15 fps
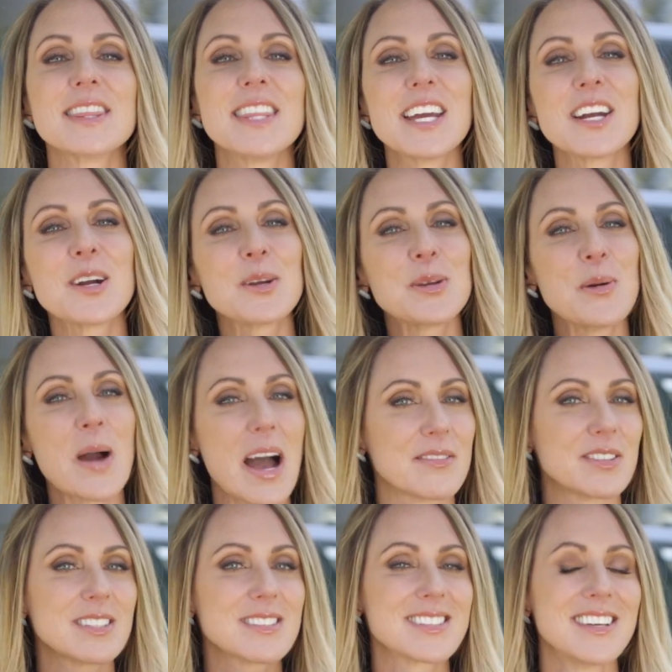There you
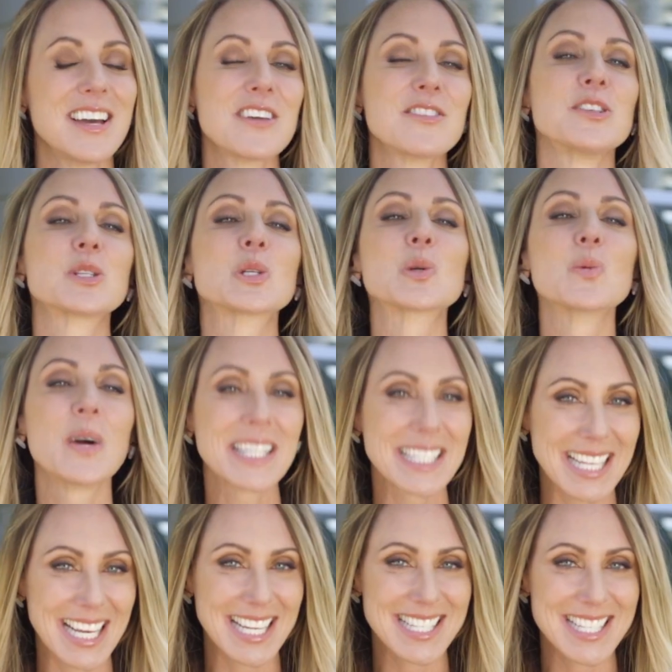have it. The
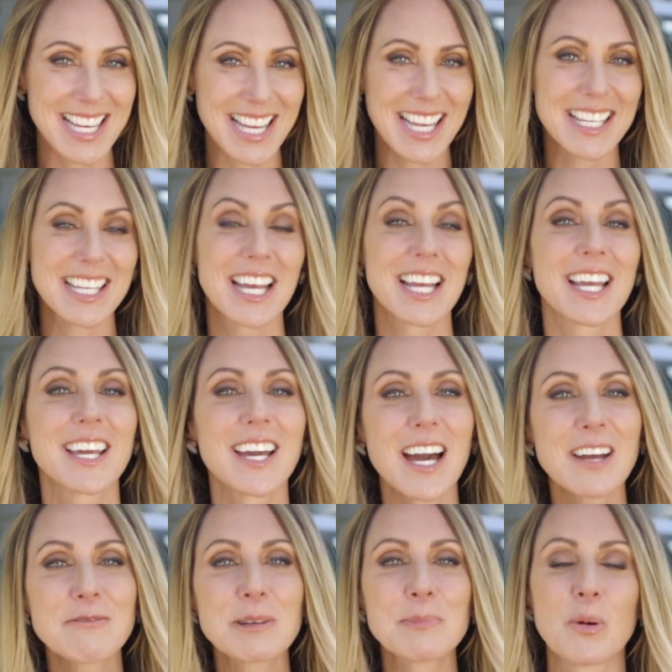2019
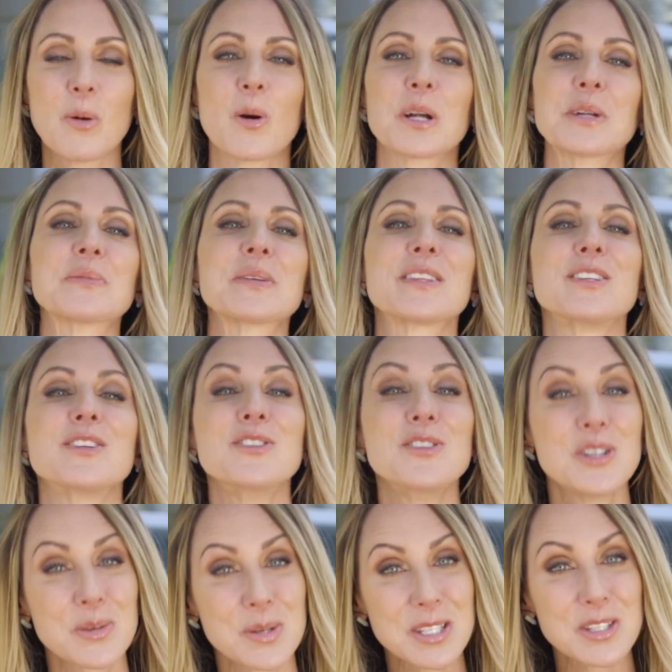Gut Report with the
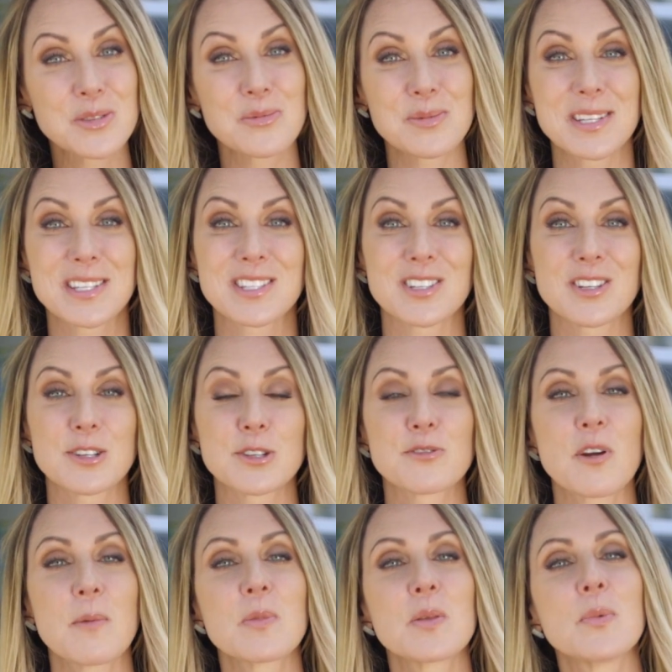newest research
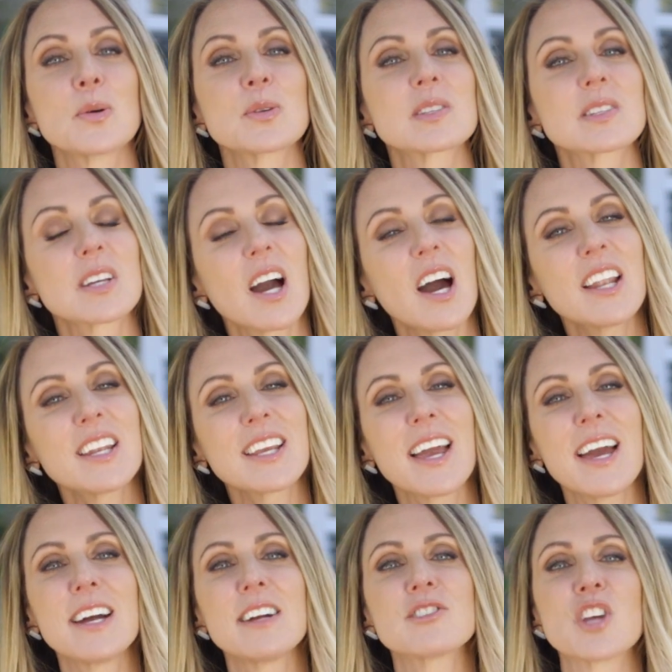from the most
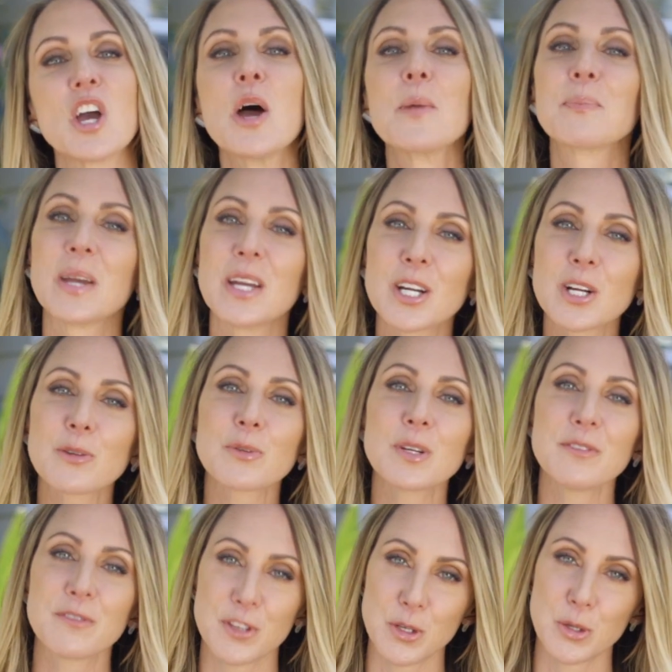cutting-edge,
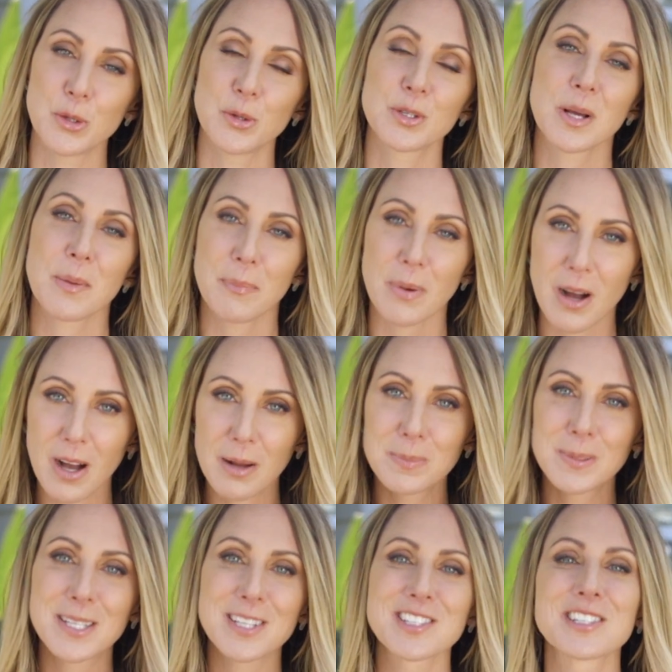peer-reviewed,
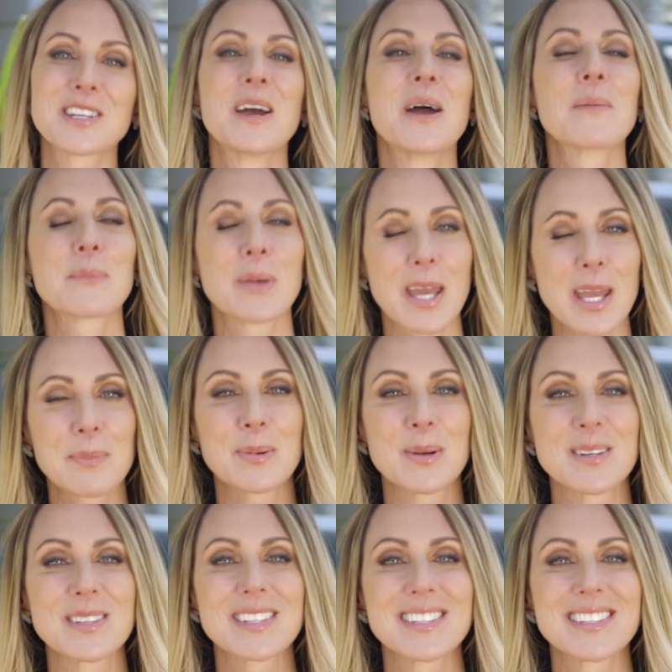published
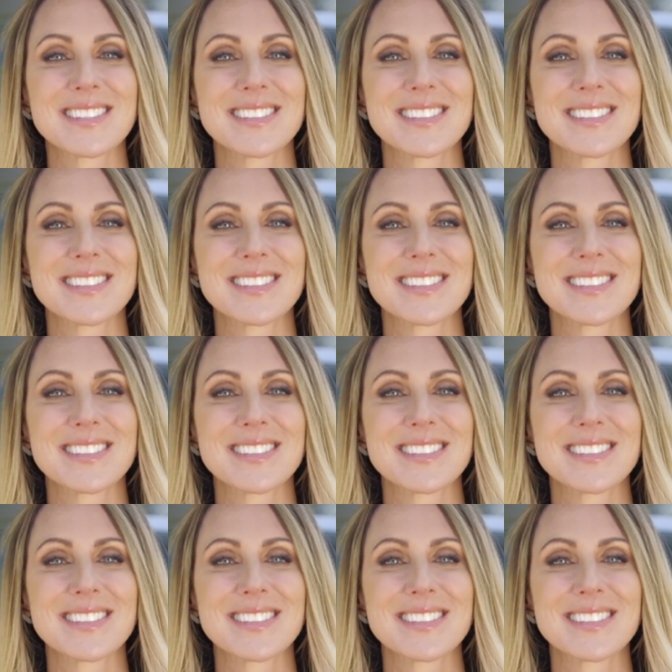papers.